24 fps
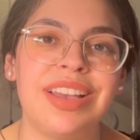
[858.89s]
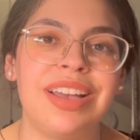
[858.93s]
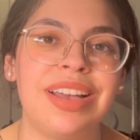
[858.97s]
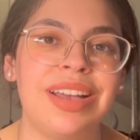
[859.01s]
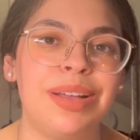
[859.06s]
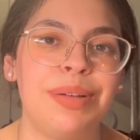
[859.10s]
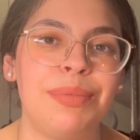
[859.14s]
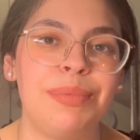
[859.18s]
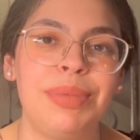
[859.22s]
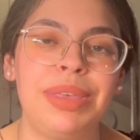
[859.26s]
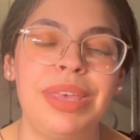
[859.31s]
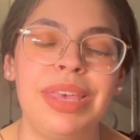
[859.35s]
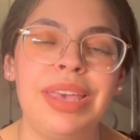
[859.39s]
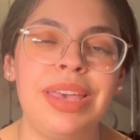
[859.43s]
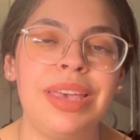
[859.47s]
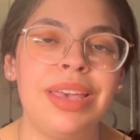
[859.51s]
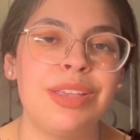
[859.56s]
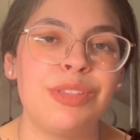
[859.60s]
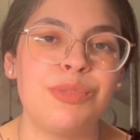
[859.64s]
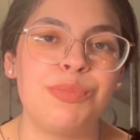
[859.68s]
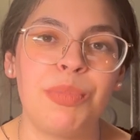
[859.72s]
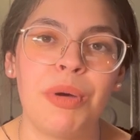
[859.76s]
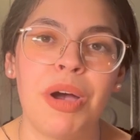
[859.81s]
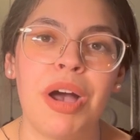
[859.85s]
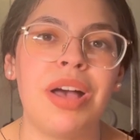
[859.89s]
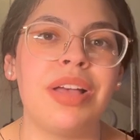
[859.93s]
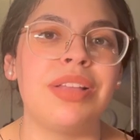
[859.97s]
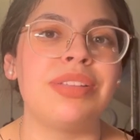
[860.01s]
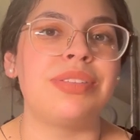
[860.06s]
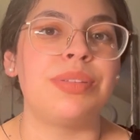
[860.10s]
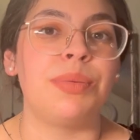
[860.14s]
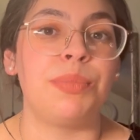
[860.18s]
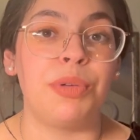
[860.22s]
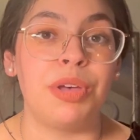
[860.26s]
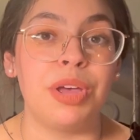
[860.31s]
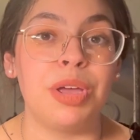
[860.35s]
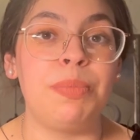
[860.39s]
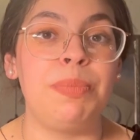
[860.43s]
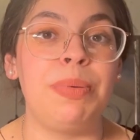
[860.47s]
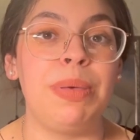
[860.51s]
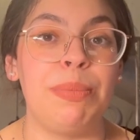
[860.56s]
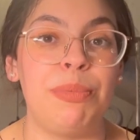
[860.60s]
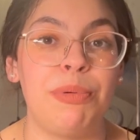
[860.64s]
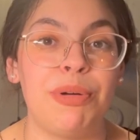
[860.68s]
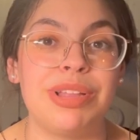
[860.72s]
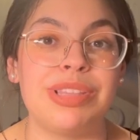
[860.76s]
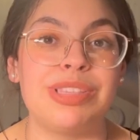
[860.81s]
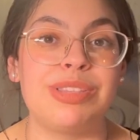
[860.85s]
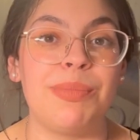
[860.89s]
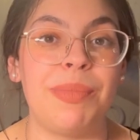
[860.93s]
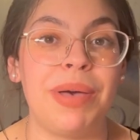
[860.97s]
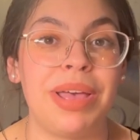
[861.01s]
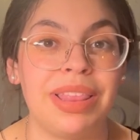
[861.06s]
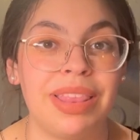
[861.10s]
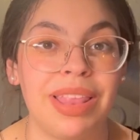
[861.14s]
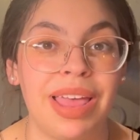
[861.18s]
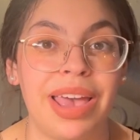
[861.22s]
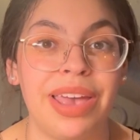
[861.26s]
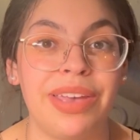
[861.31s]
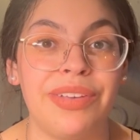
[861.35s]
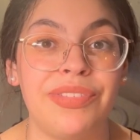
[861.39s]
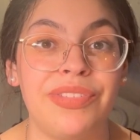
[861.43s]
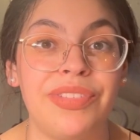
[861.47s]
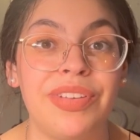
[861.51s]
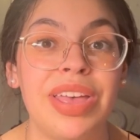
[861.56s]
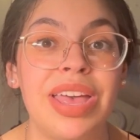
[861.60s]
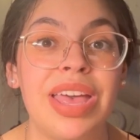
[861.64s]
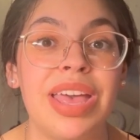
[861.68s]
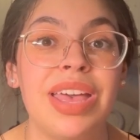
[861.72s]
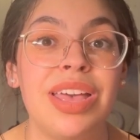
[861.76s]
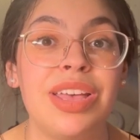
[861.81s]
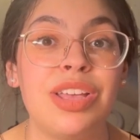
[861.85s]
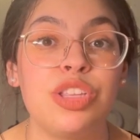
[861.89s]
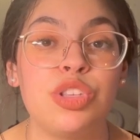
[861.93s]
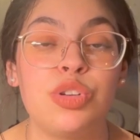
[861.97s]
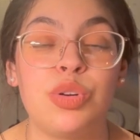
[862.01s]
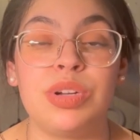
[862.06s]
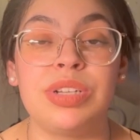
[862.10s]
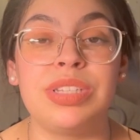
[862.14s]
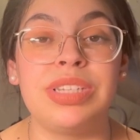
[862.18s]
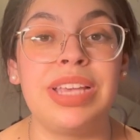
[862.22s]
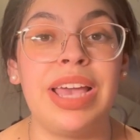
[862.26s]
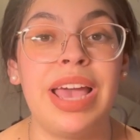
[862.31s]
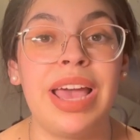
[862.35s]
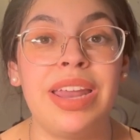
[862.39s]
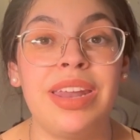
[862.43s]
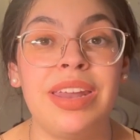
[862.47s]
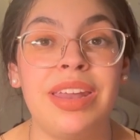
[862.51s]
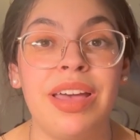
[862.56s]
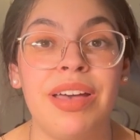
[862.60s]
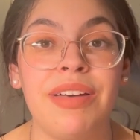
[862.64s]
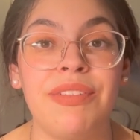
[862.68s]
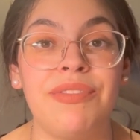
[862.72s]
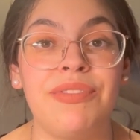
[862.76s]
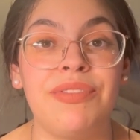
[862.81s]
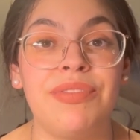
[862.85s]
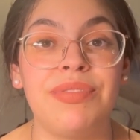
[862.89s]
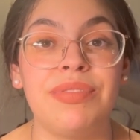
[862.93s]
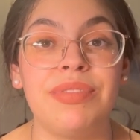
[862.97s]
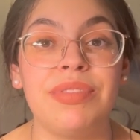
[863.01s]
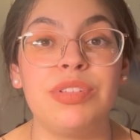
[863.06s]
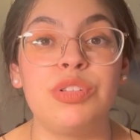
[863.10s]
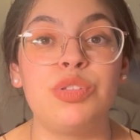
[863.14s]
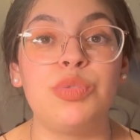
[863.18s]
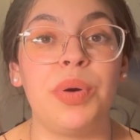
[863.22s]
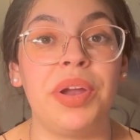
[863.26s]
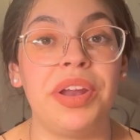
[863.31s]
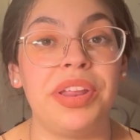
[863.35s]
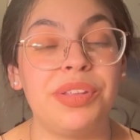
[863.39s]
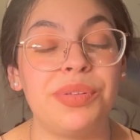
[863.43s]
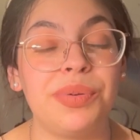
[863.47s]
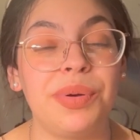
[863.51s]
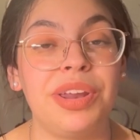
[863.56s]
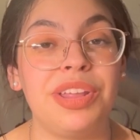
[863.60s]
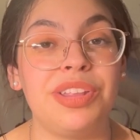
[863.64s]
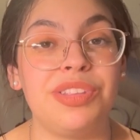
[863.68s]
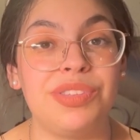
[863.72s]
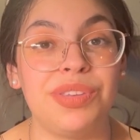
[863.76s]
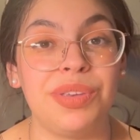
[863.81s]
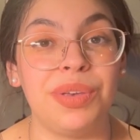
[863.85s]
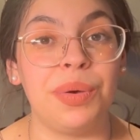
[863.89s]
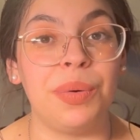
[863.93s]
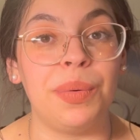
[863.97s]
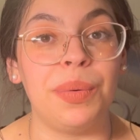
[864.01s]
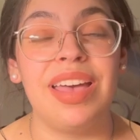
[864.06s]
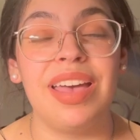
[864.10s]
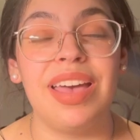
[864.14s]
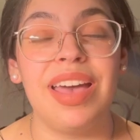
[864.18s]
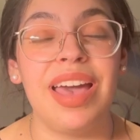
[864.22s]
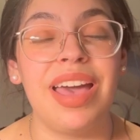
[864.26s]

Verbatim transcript: Um, he has brought some good people into my life towards the end of twenty twenty-two.